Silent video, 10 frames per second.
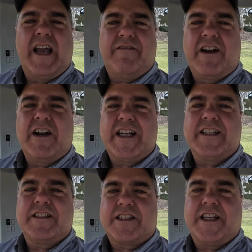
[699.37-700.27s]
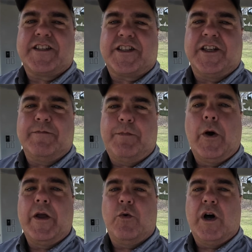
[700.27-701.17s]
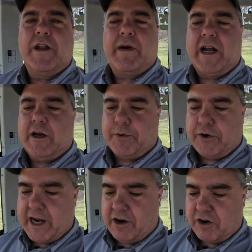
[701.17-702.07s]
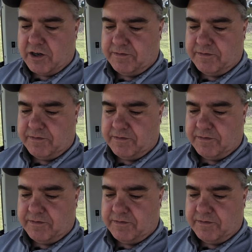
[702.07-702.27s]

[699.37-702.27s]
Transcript: A very consistent 0.1 mile per hour.